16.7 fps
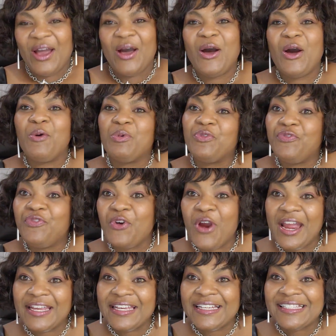Oh,
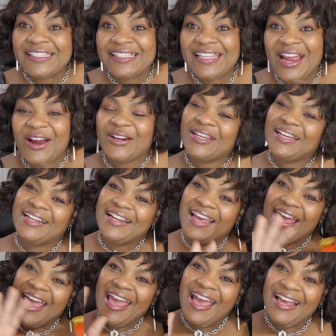before I get started,
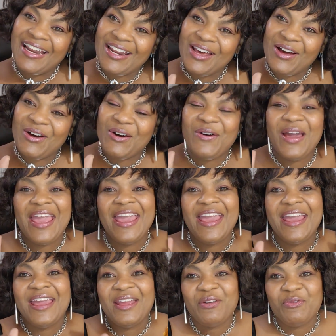hello
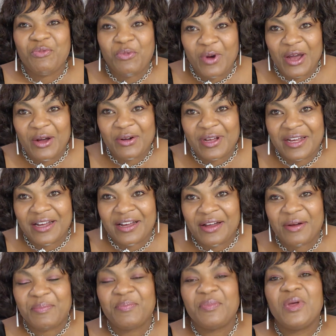and
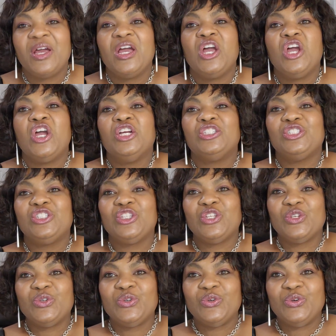welcome
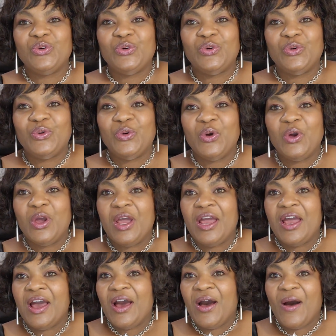to
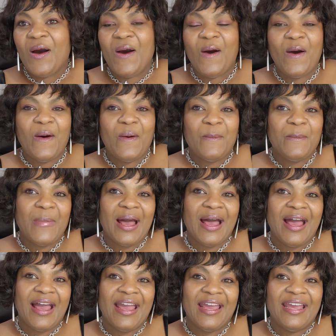
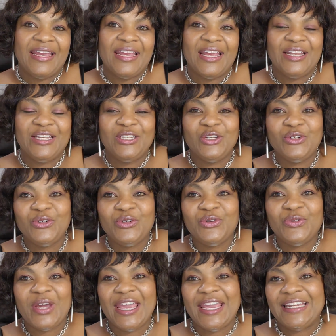my
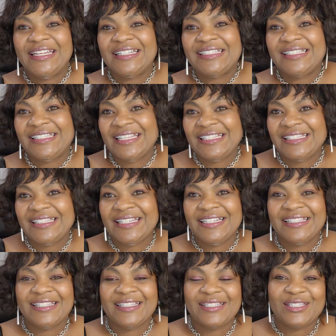new and
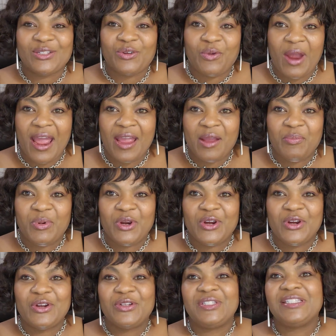existing
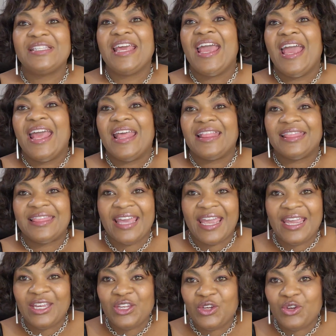subscribers.
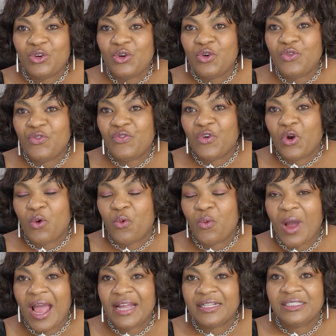Thank you for
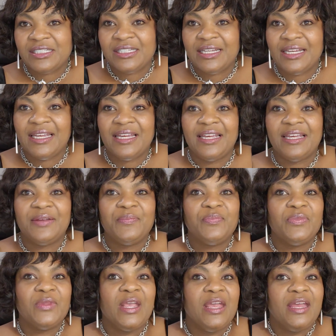watching.
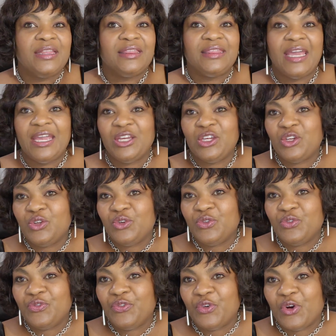Thank
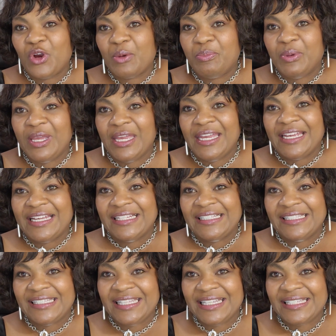you for being
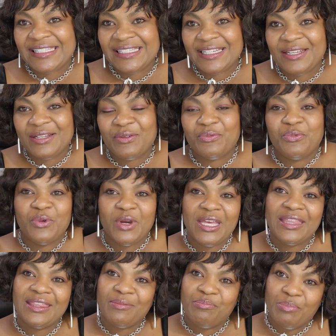consistent
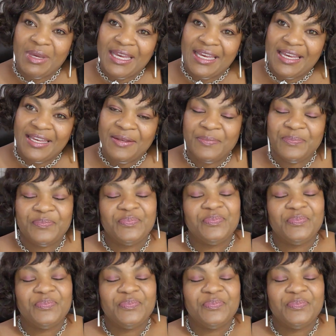with me.